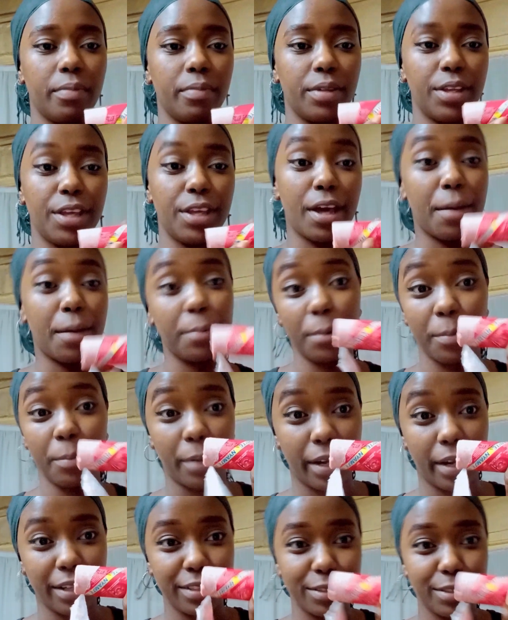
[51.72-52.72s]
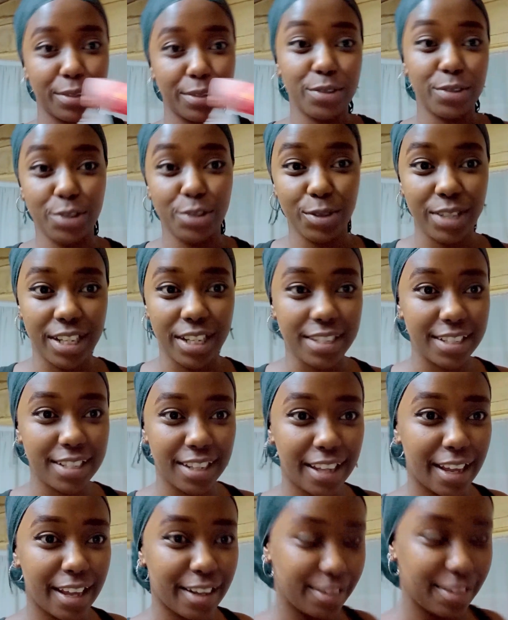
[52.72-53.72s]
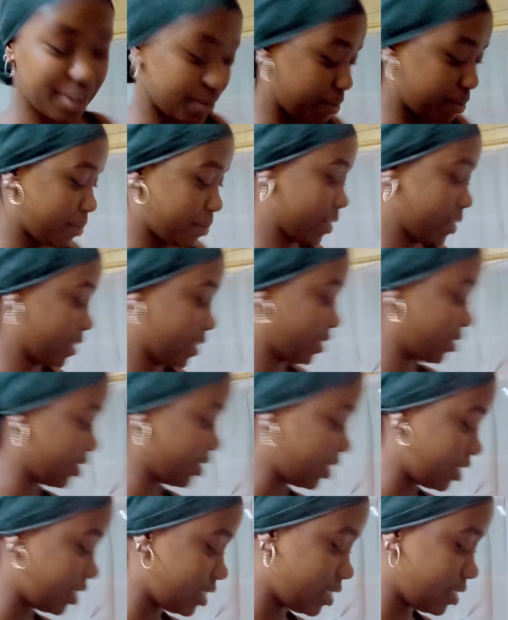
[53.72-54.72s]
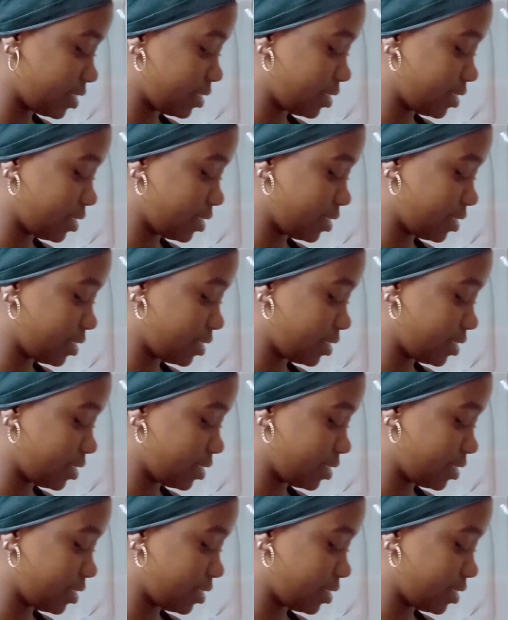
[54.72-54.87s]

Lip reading: nyama bite, because who doesn't like nyama bite, right?